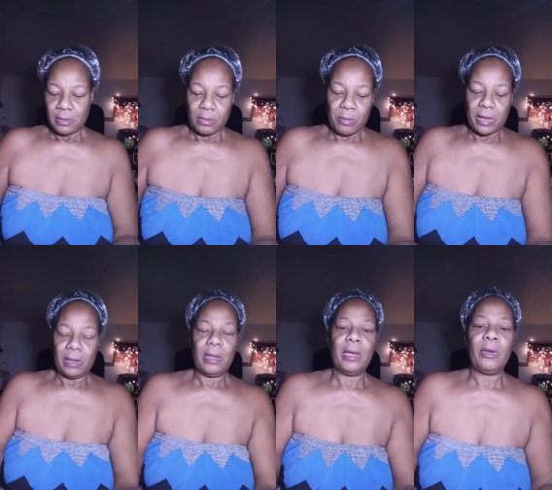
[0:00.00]
I'll make a
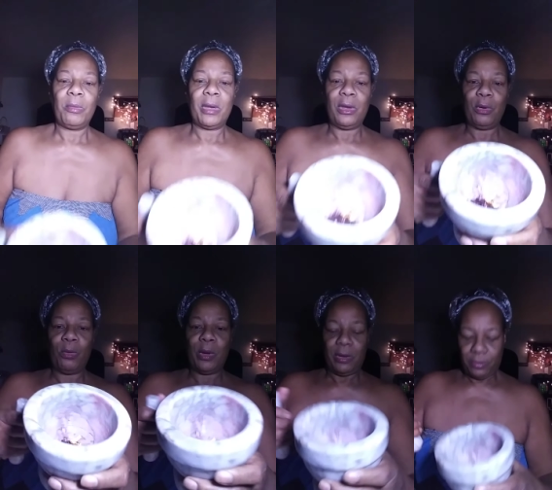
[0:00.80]
little bit of
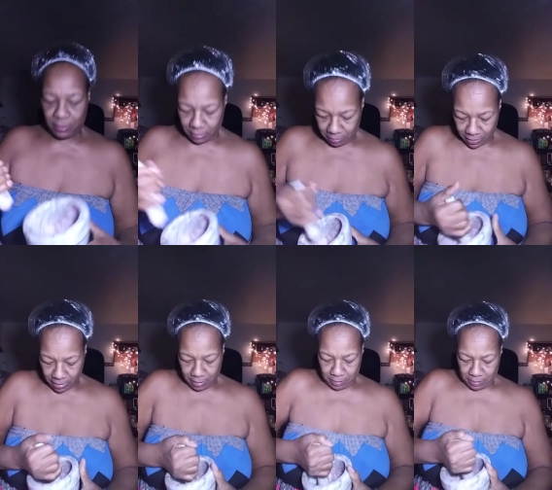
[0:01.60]
noise,
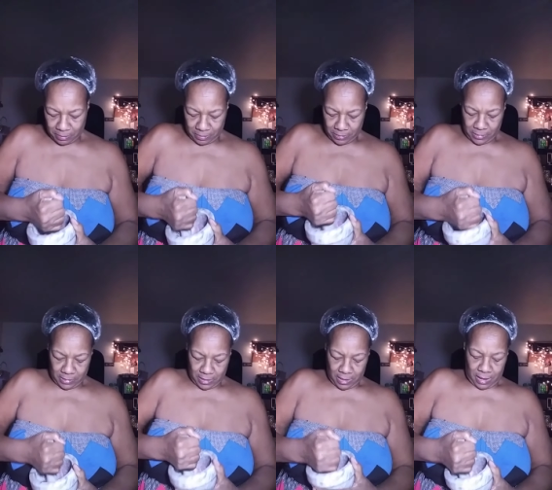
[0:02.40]
but
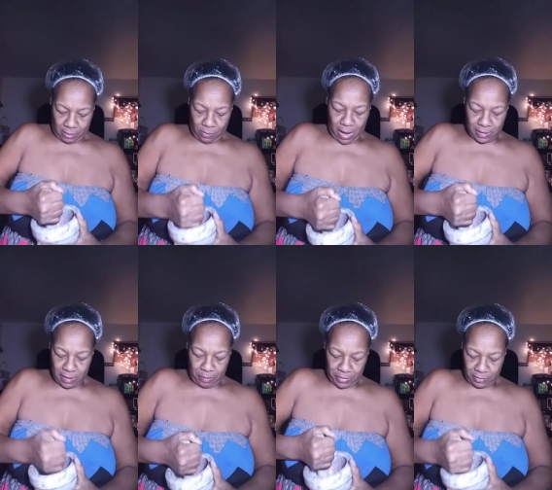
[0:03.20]
grind it
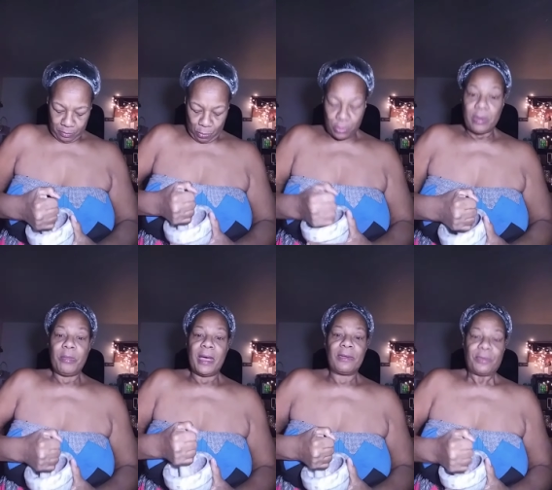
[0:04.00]
up in this mortar and
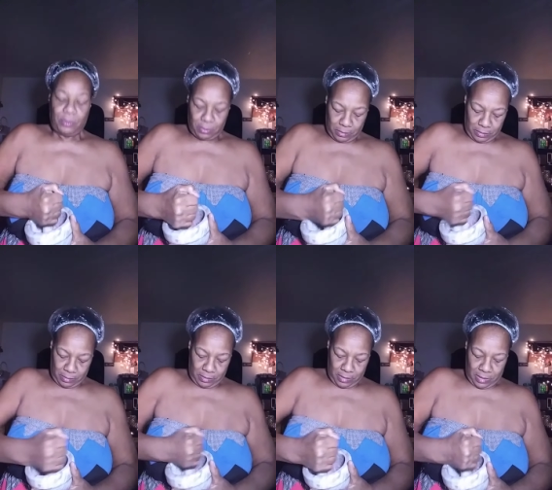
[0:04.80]
pestle.
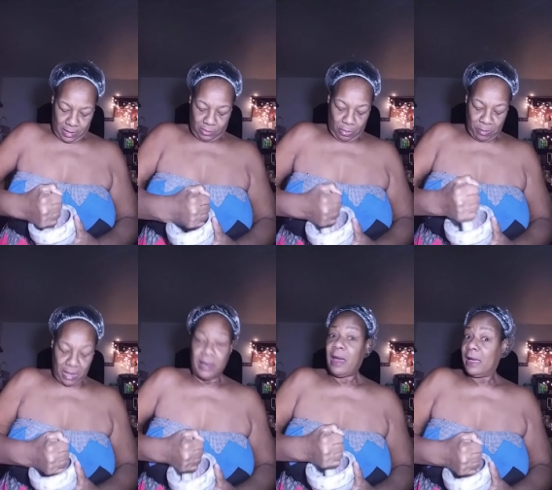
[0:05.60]
It's going to be
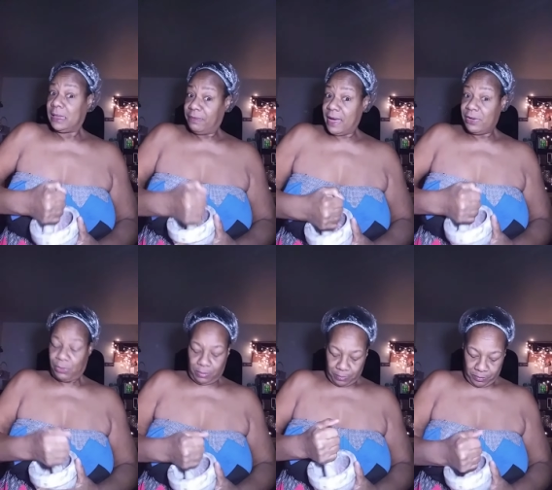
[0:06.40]
a nice
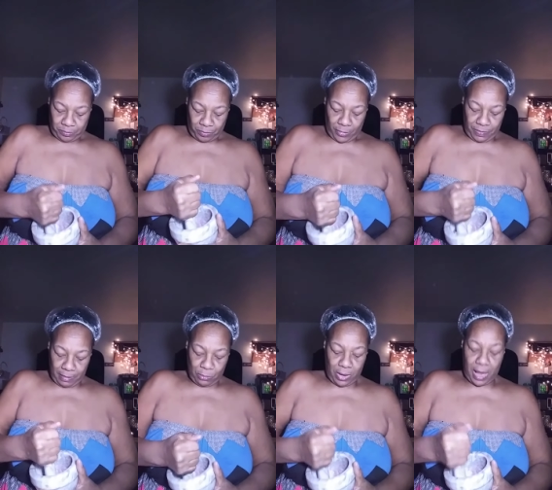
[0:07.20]
facial. And then
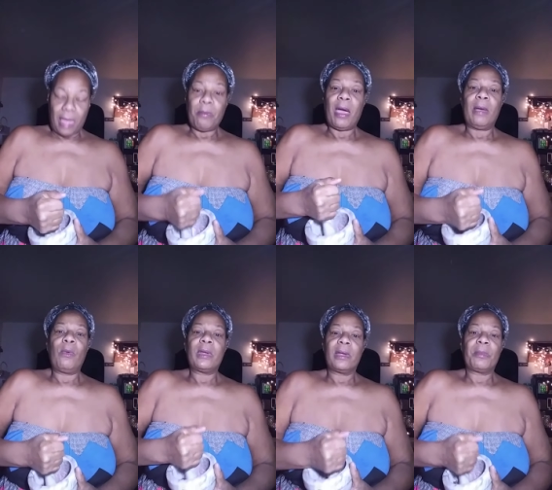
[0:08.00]
I'm going to add my
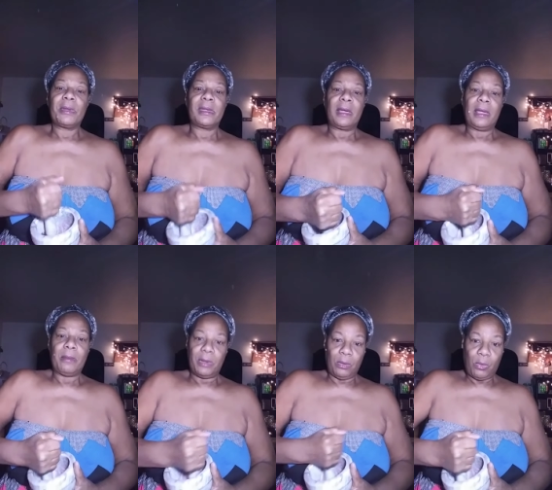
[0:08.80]
100%
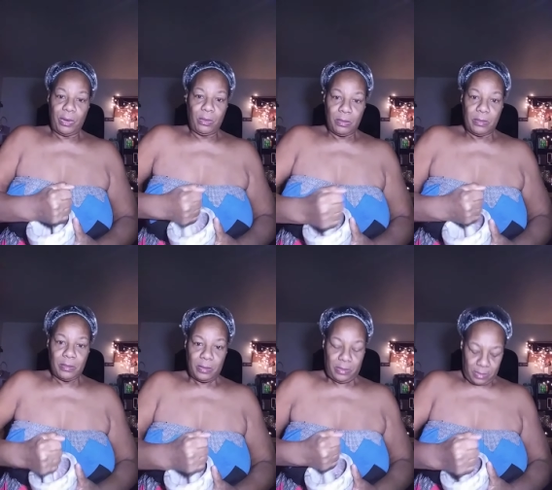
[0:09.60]
lemon oil,
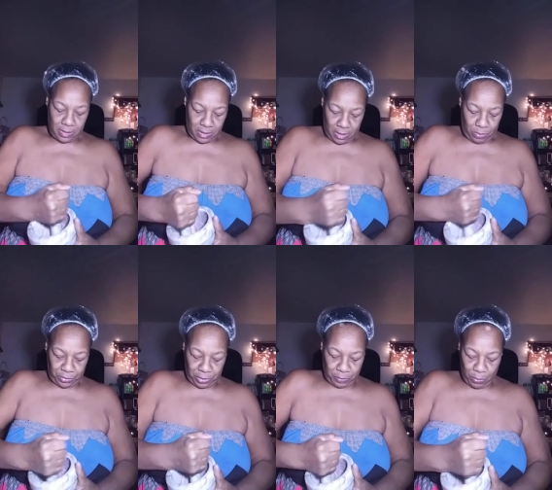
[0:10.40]

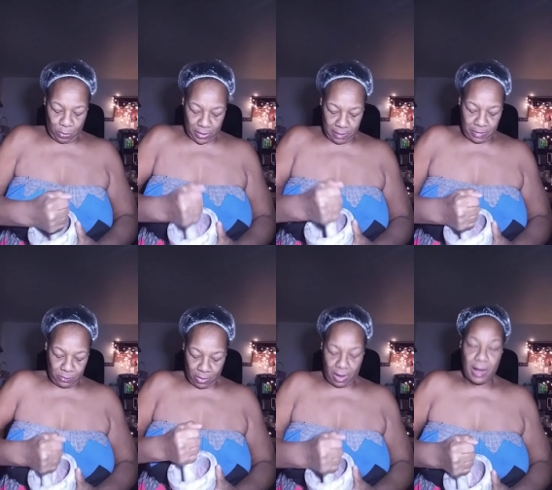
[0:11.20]
which is pure lemon
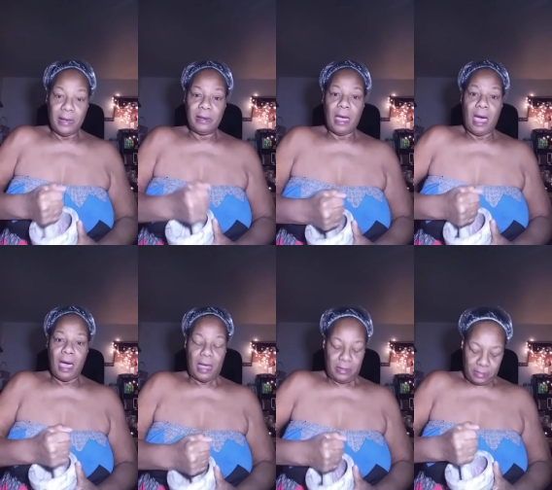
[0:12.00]
rind
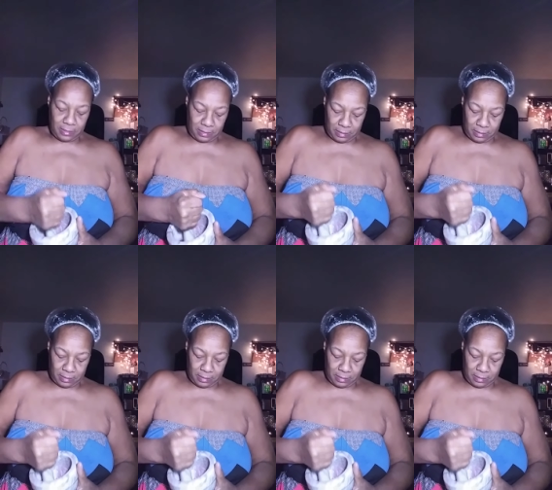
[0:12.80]
and